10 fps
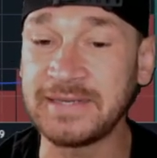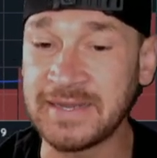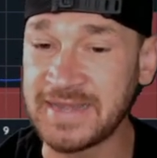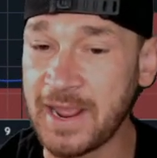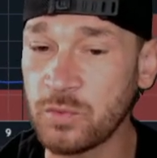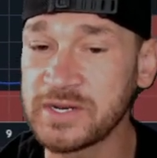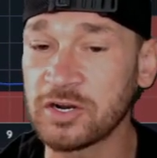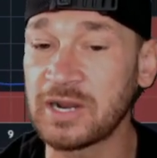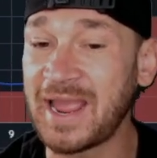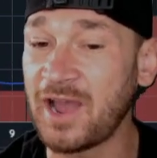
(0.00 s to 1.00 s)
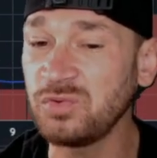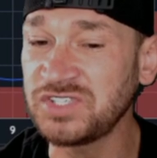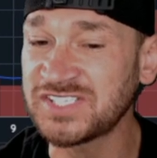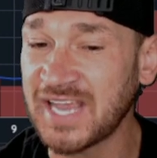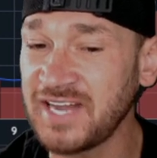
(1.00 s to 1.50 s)
and now we are
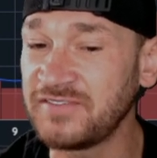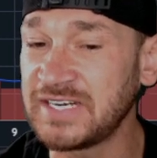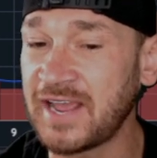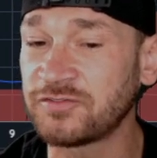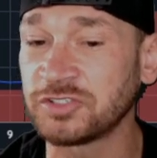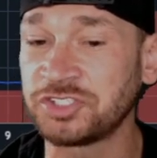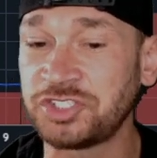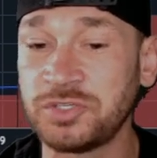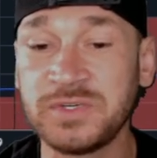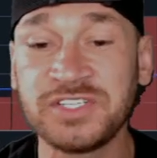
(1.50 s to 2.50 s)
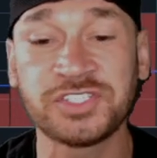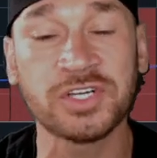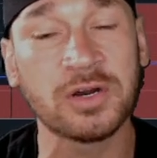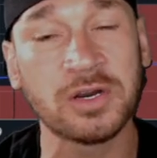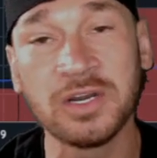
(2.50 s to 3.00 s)
outside of it after a shooting
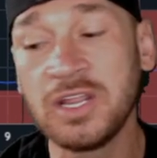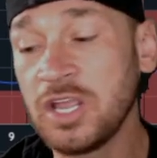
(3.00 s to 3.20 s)
star